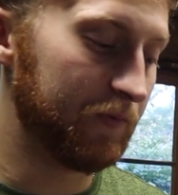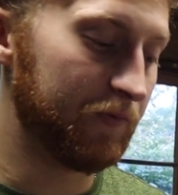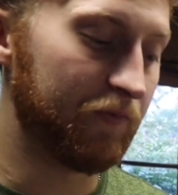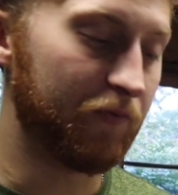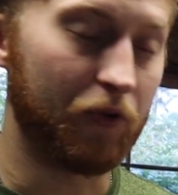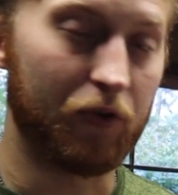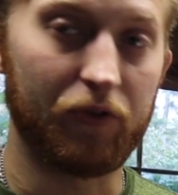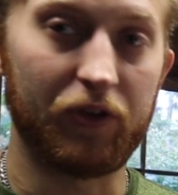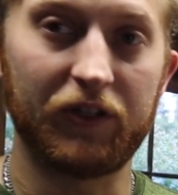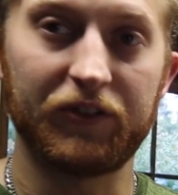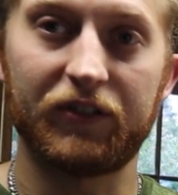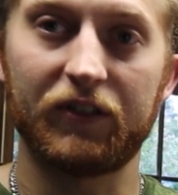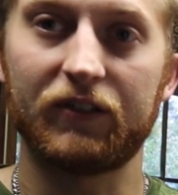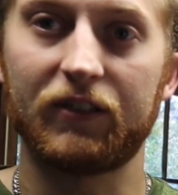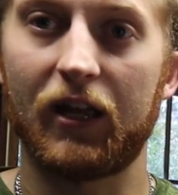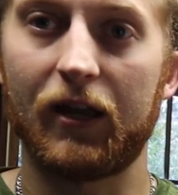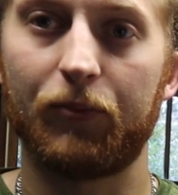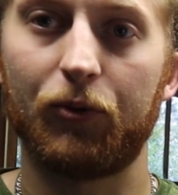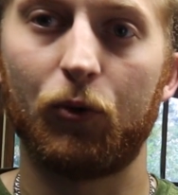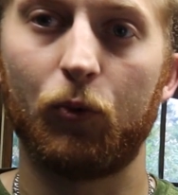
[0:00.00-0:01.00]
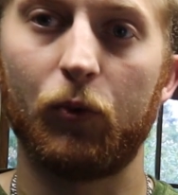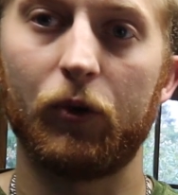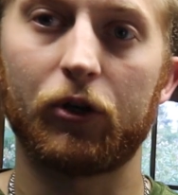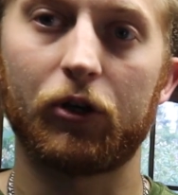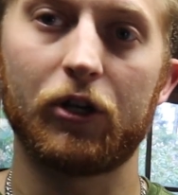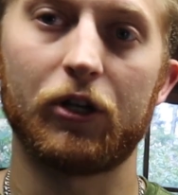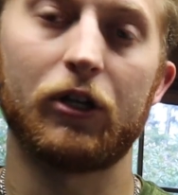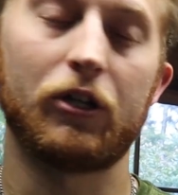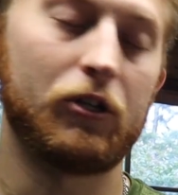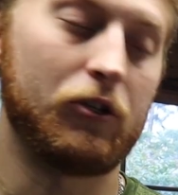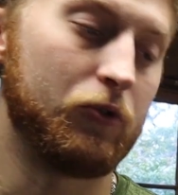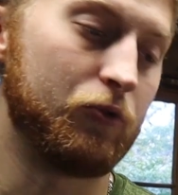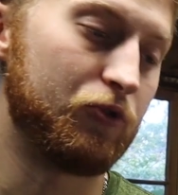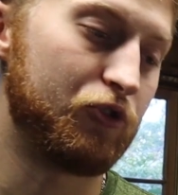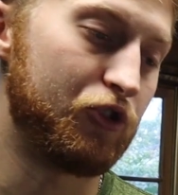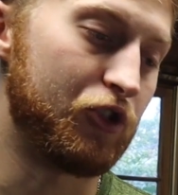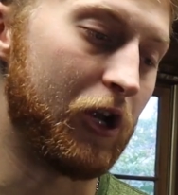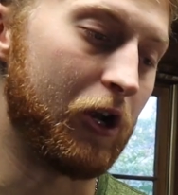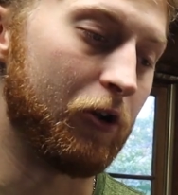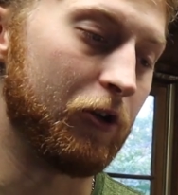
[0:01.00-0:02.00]
For this example, we're going to
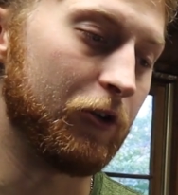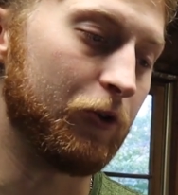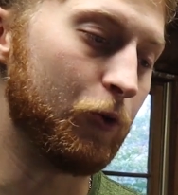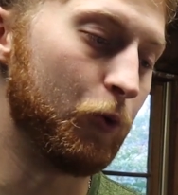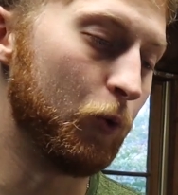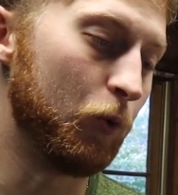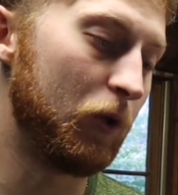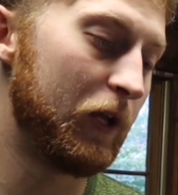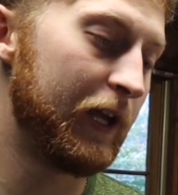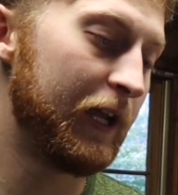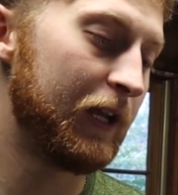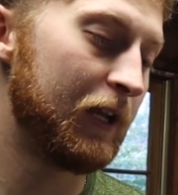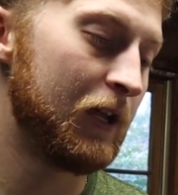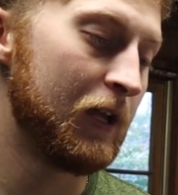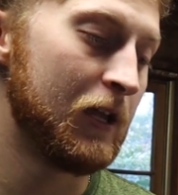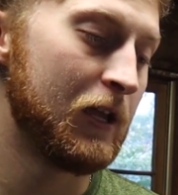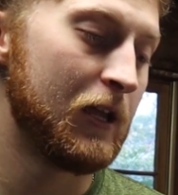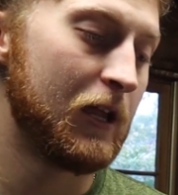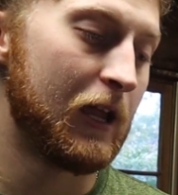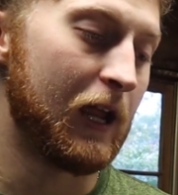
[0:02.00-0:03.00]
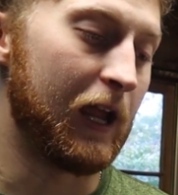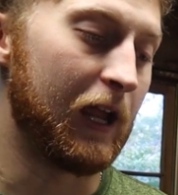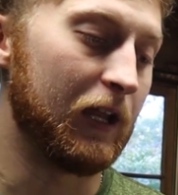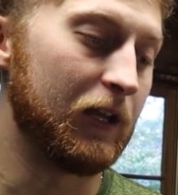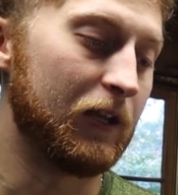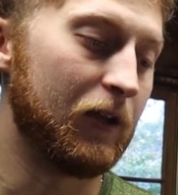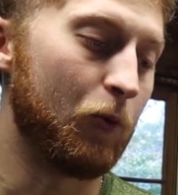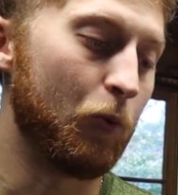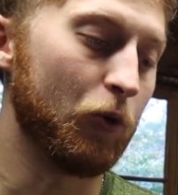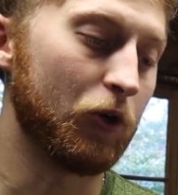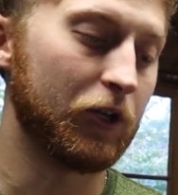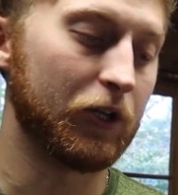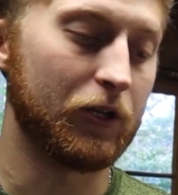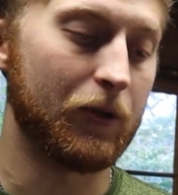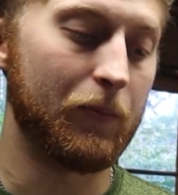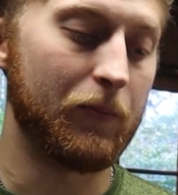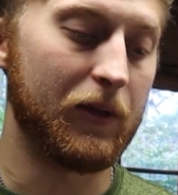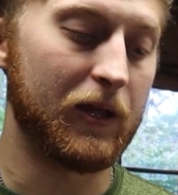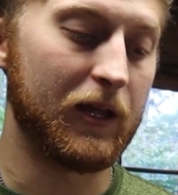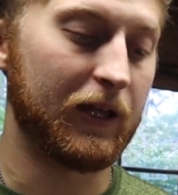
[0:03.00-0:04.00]
use cherry Kool-Aid, and we're going
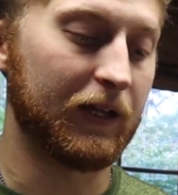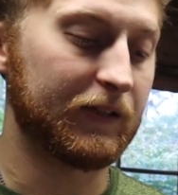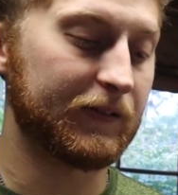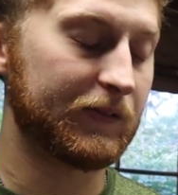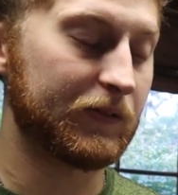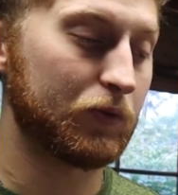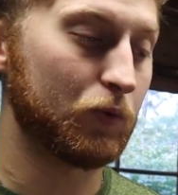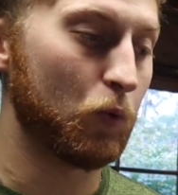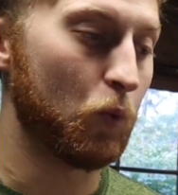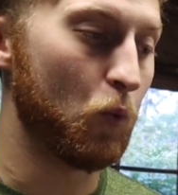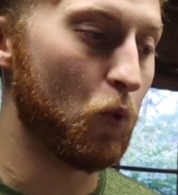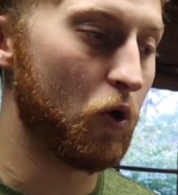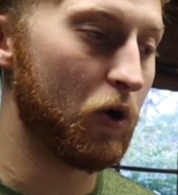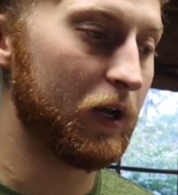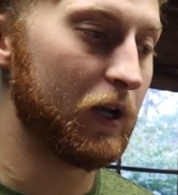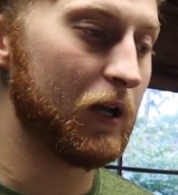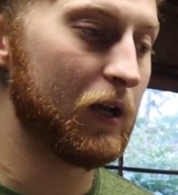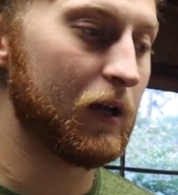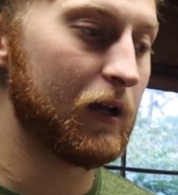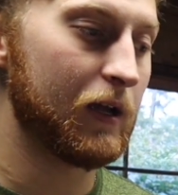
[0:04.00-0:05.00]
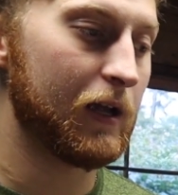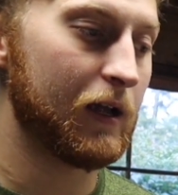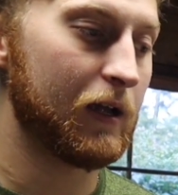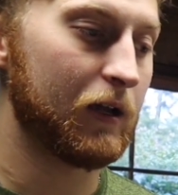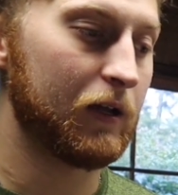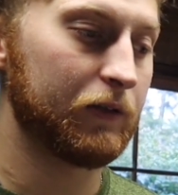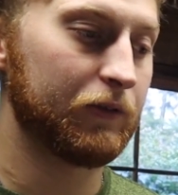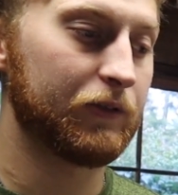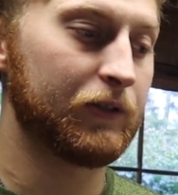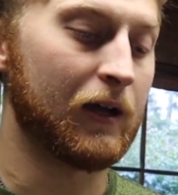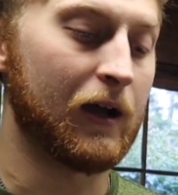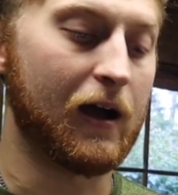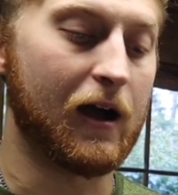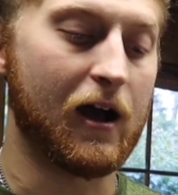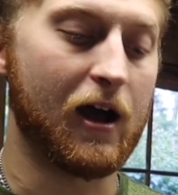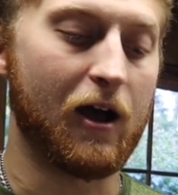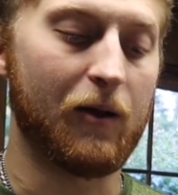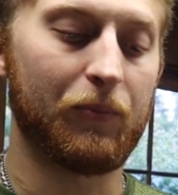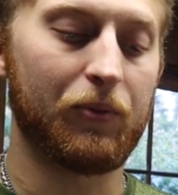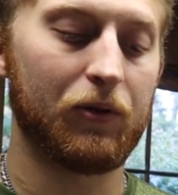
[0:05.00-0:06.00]
to mix one
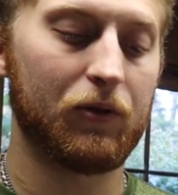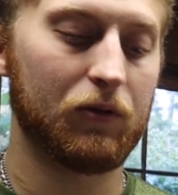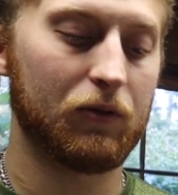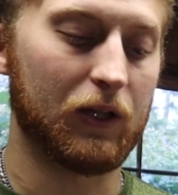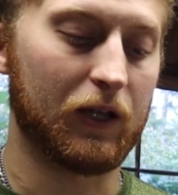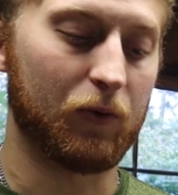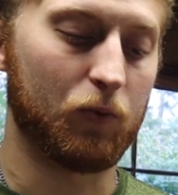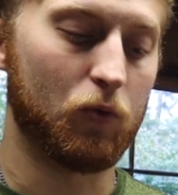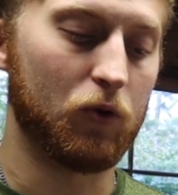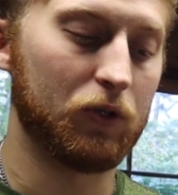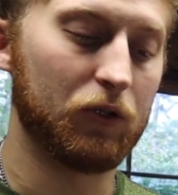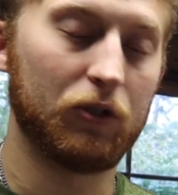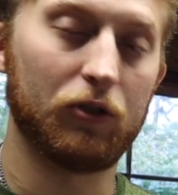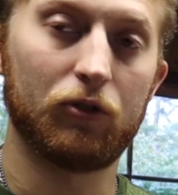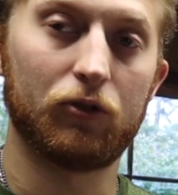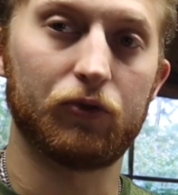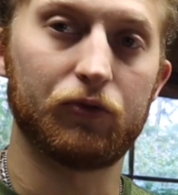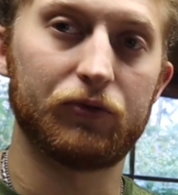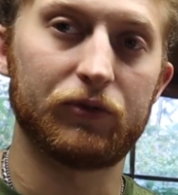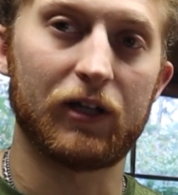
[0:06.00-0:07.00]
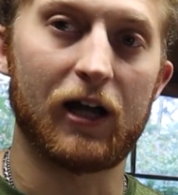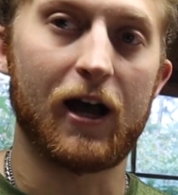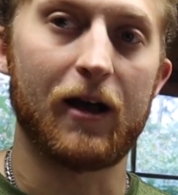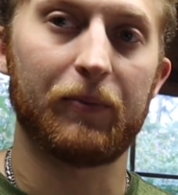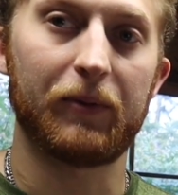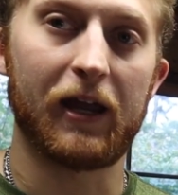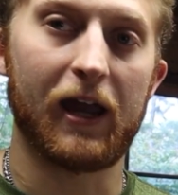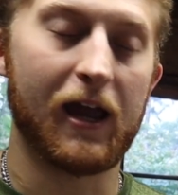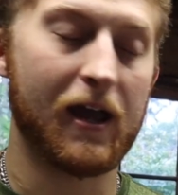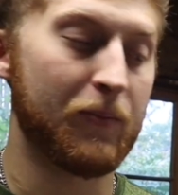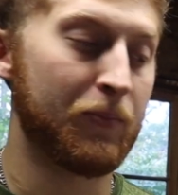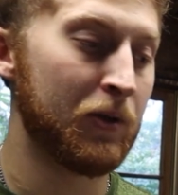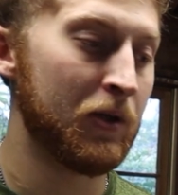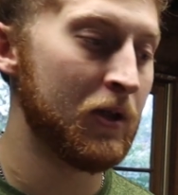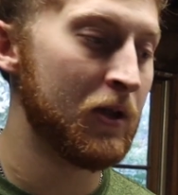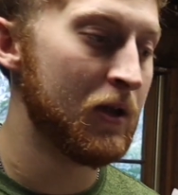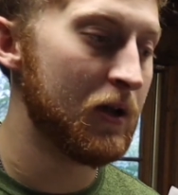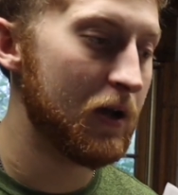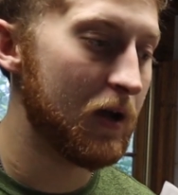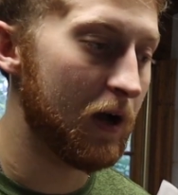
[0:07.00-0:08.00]
little top cap
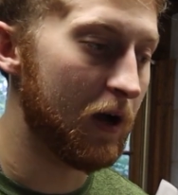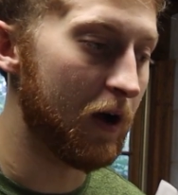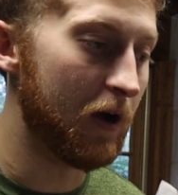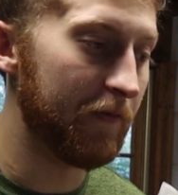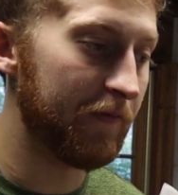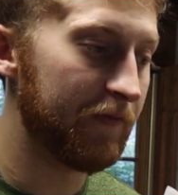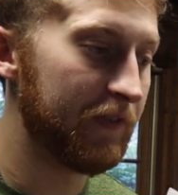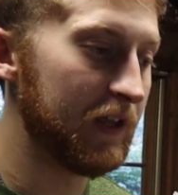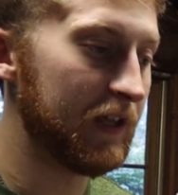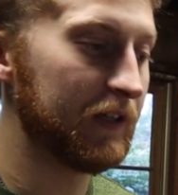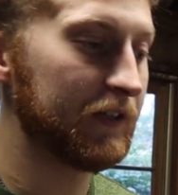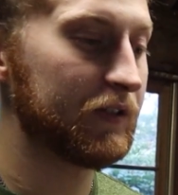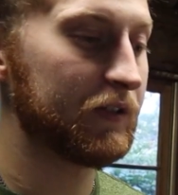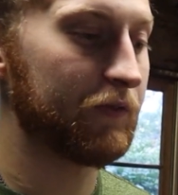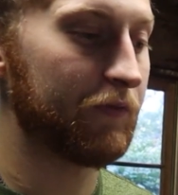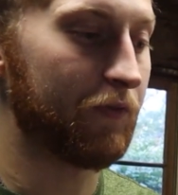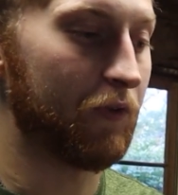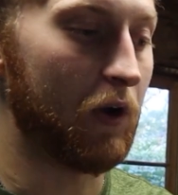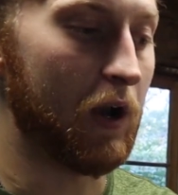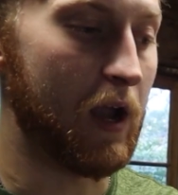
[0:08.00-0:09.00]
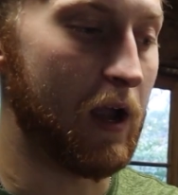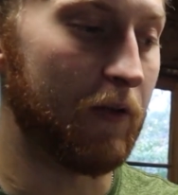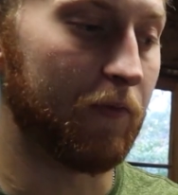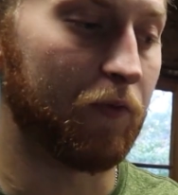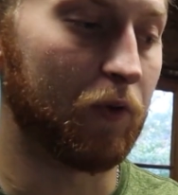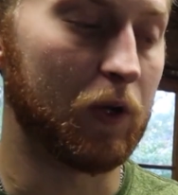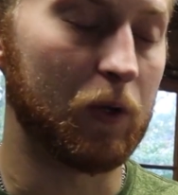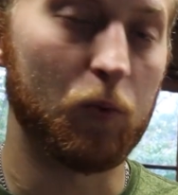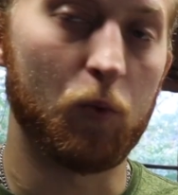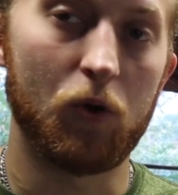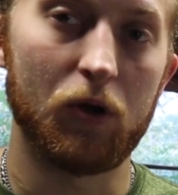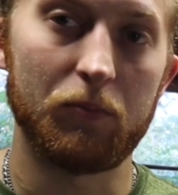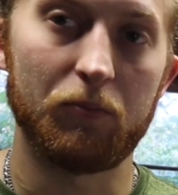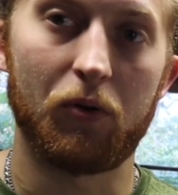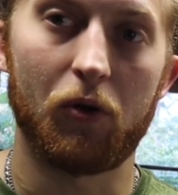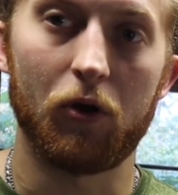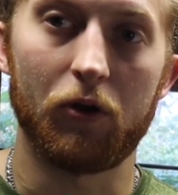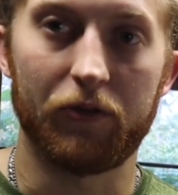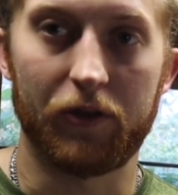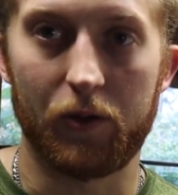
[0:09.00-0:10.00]
of this for every 1
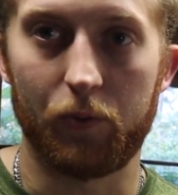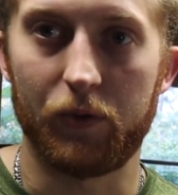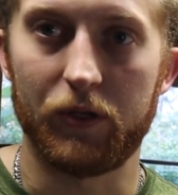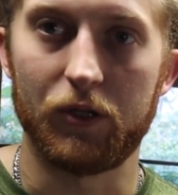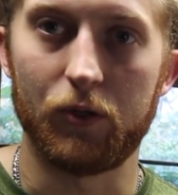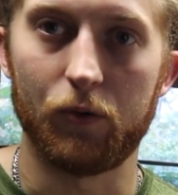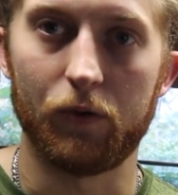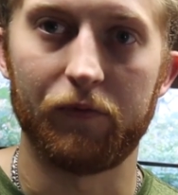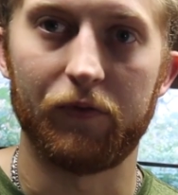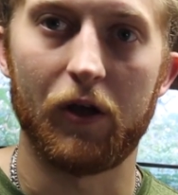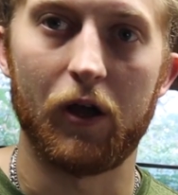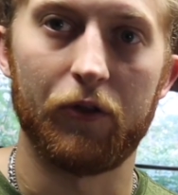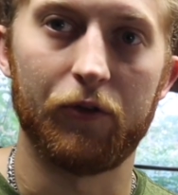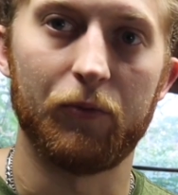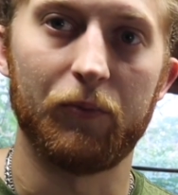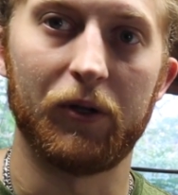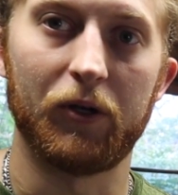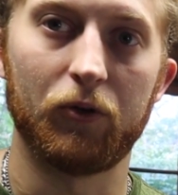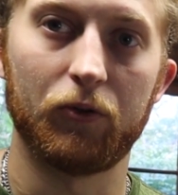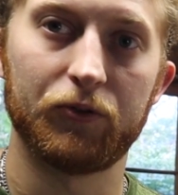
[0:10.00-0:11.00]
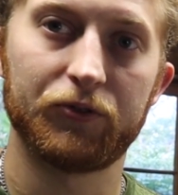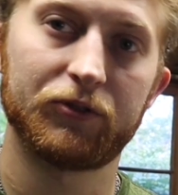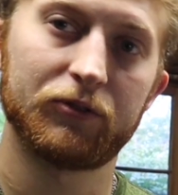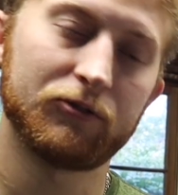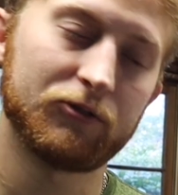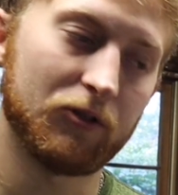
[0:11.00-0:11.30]
part that we do of the other minerals.